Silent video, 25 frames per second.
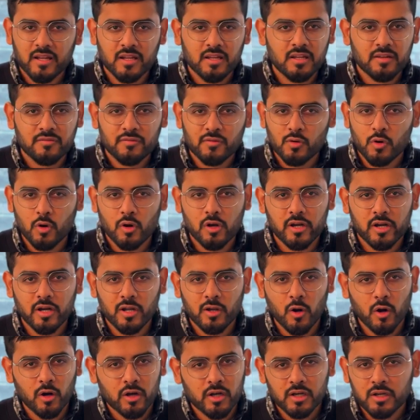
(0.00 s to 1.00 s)
And if you're already
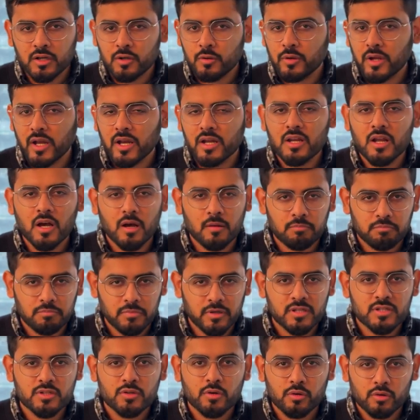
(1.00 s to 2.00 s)
logged into GitHub,
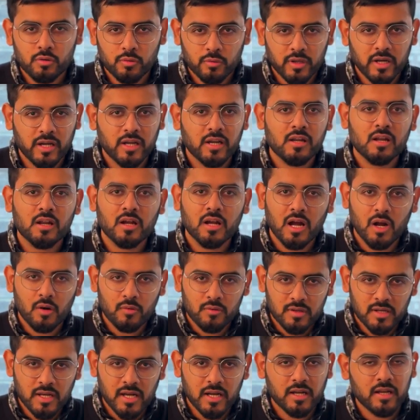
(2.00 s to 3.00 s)
it's going to create an
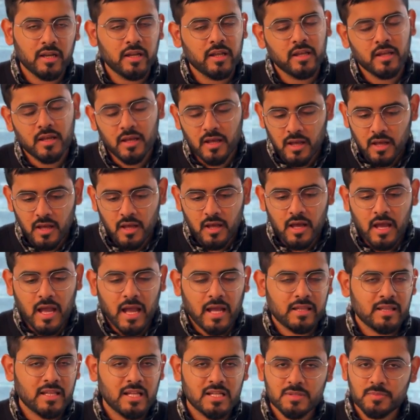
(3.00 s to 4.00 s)
account directly
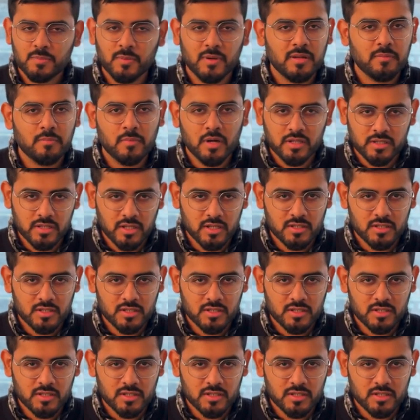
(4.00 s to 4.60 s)
and that's pretty much